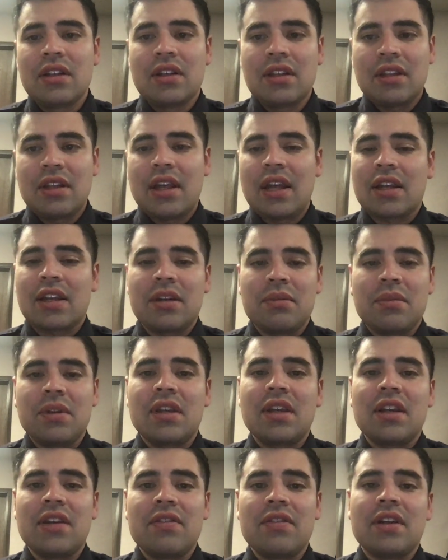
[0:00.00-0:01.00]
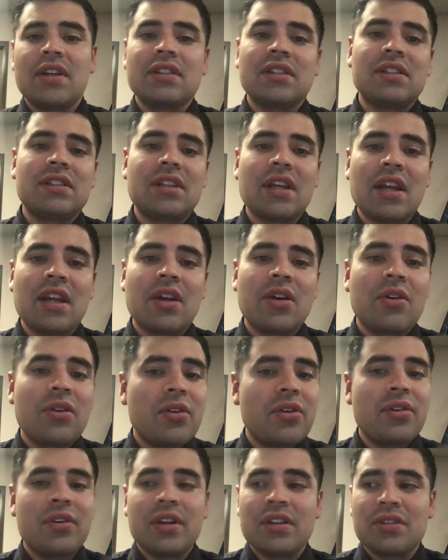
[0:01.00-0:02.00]
that can be given as a standing
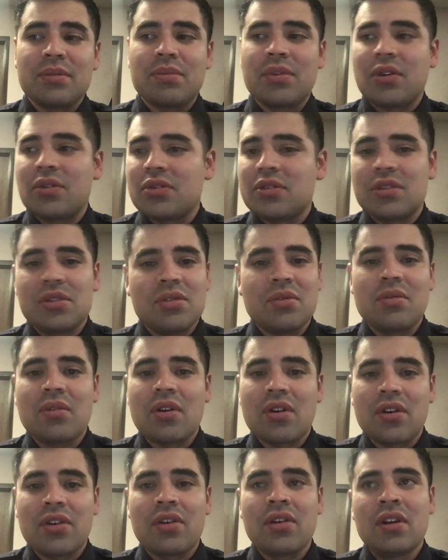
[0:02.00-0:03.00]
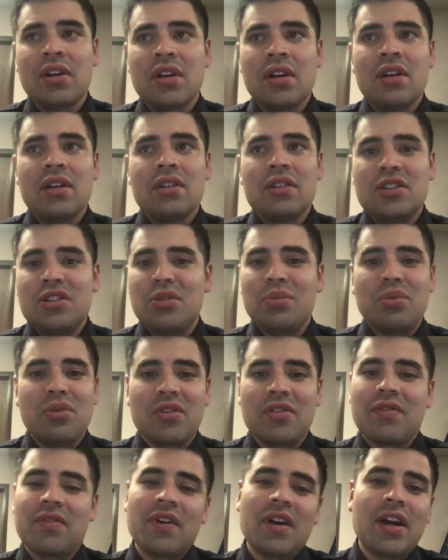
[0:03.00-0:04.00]
order as opposed to our
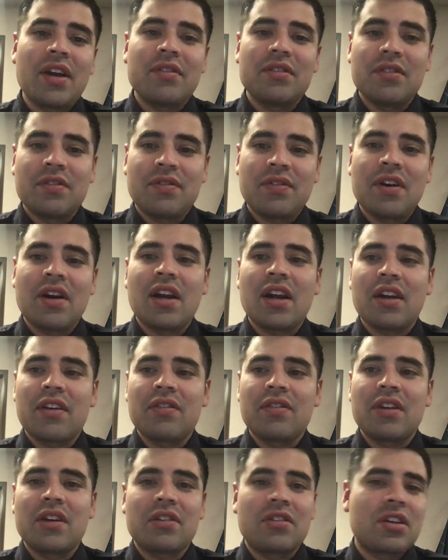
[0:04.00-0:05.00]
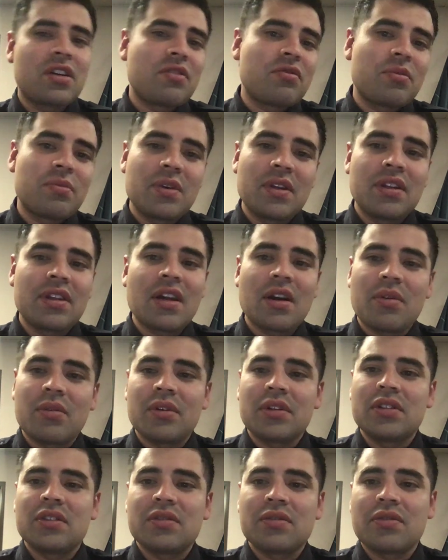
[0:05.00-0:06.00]
2.5 to 5, and can repeat that
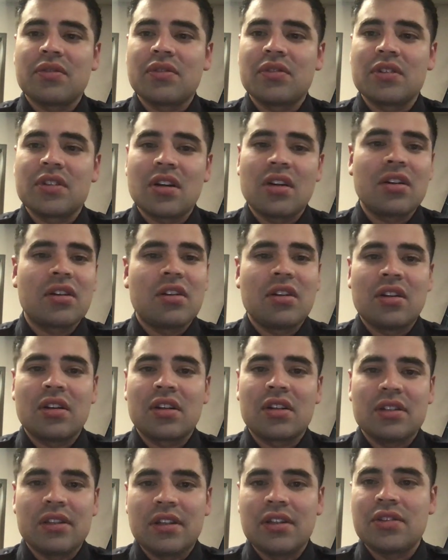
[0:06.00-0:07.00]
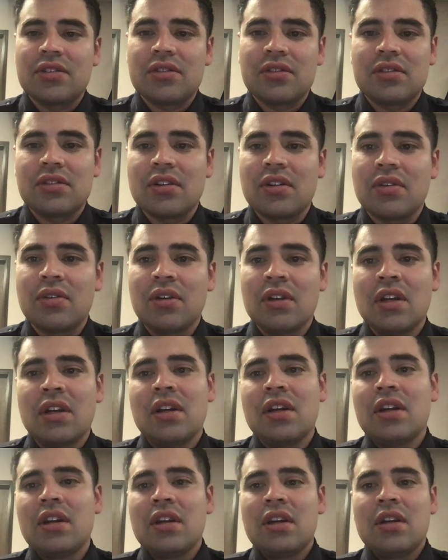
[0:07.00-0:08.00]
once for tonic-clonic seizures. So
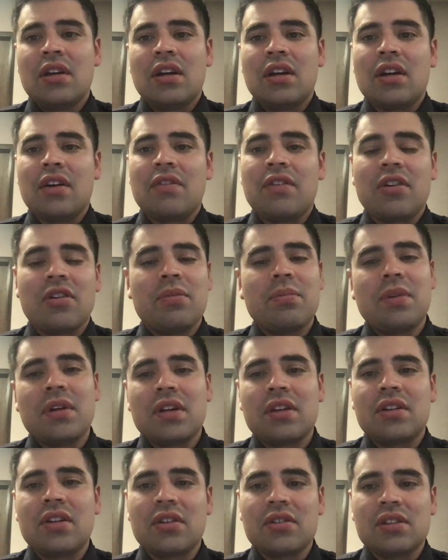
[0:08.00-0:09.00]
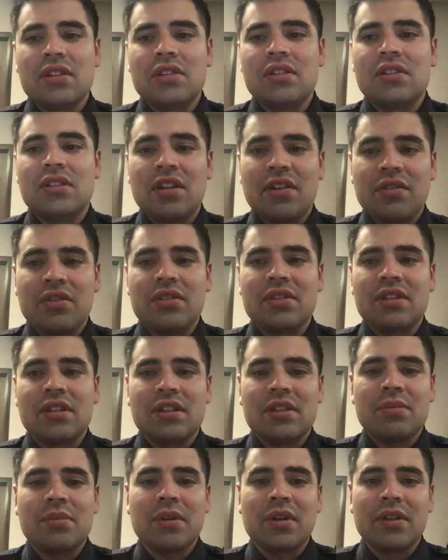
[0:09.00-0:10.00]
very big dosage
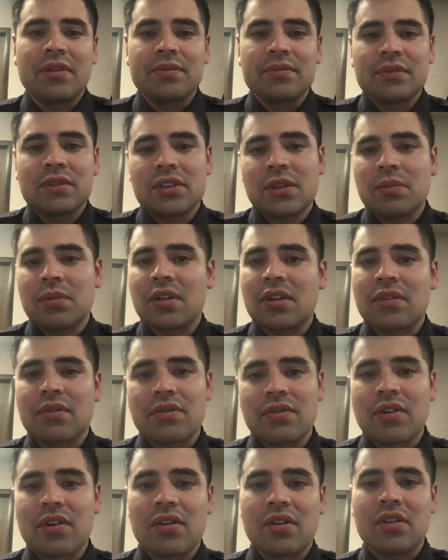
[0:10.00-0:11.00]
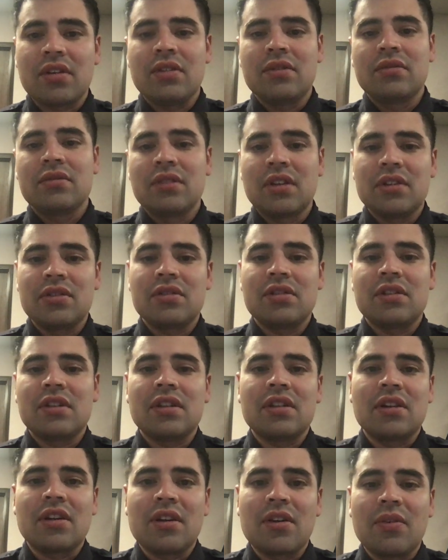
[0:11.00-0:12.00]
differences, but something very
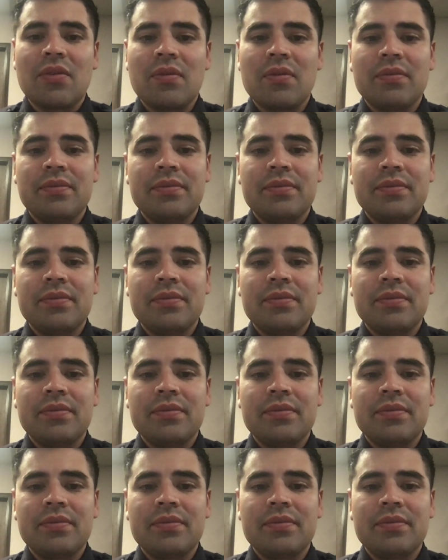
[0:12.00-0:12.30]
interesting to note.